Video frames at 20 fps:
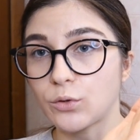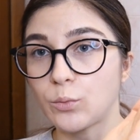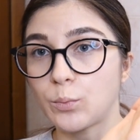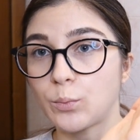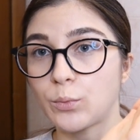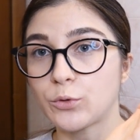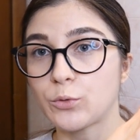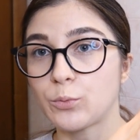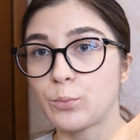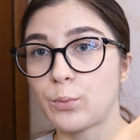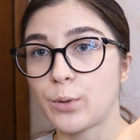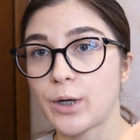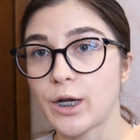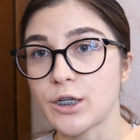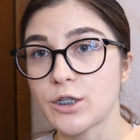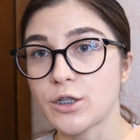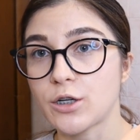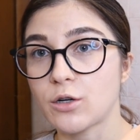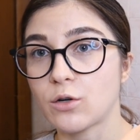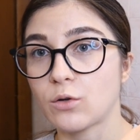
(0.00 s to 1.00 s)
put
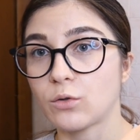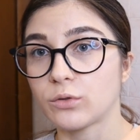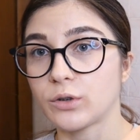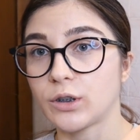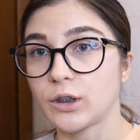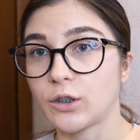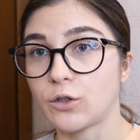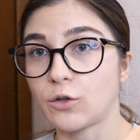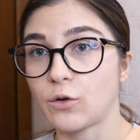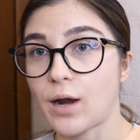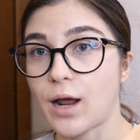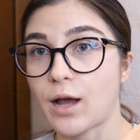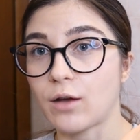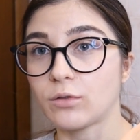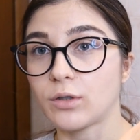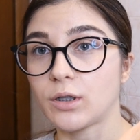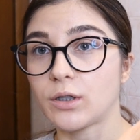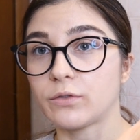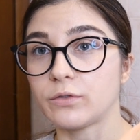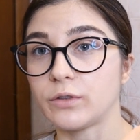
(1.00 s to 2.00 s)
pressure on the
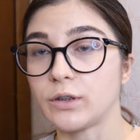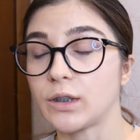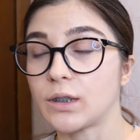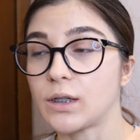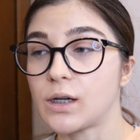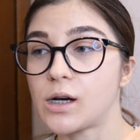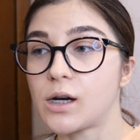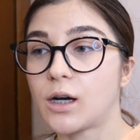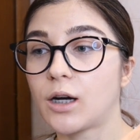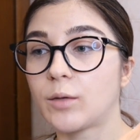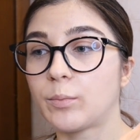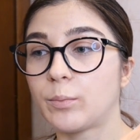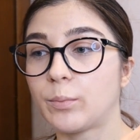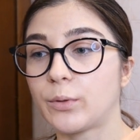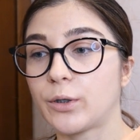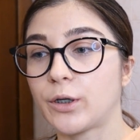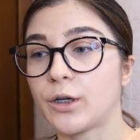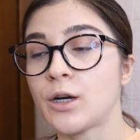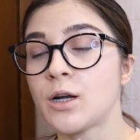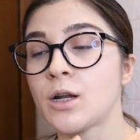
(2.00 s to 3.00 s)
crown of the
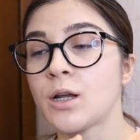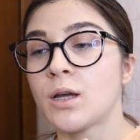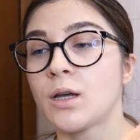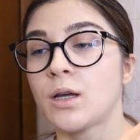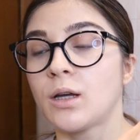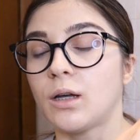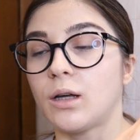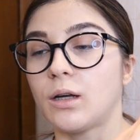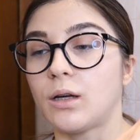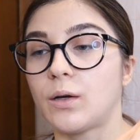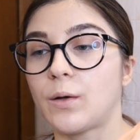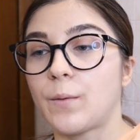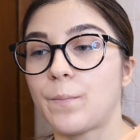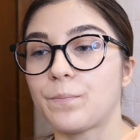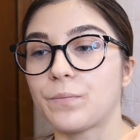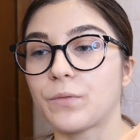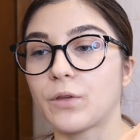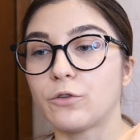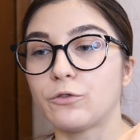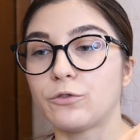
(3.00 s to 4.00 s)
upper
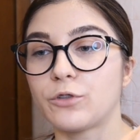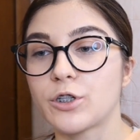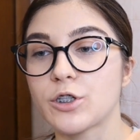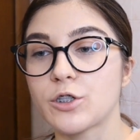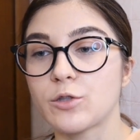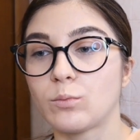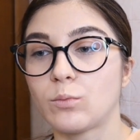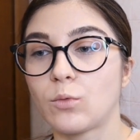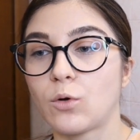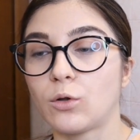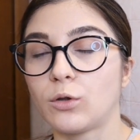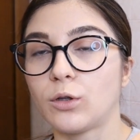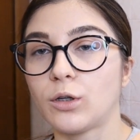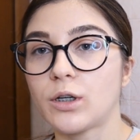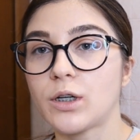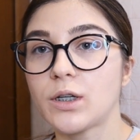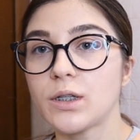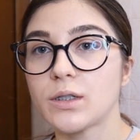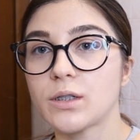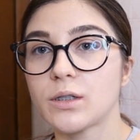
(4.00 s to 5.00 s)
first
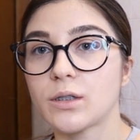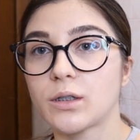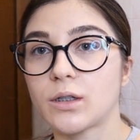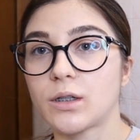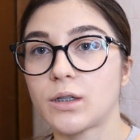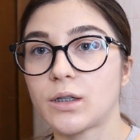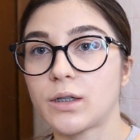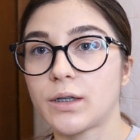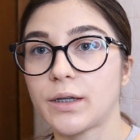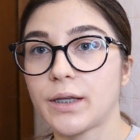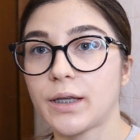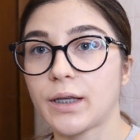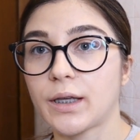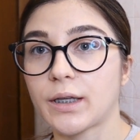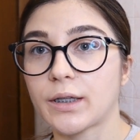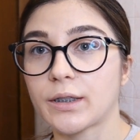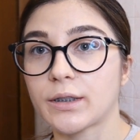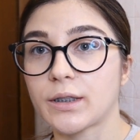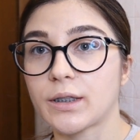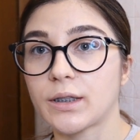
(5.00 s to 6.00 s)
molar,
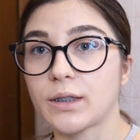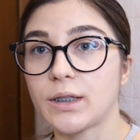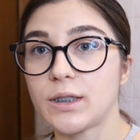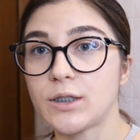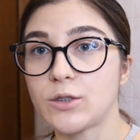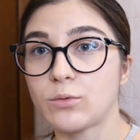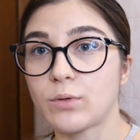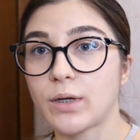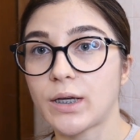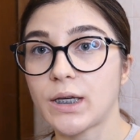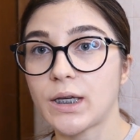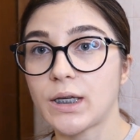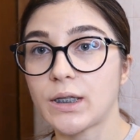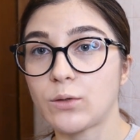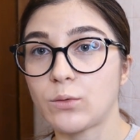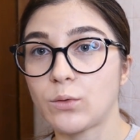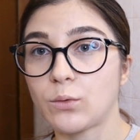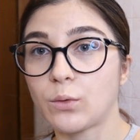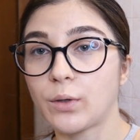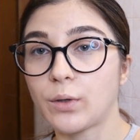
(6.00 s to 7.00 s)
and this way it will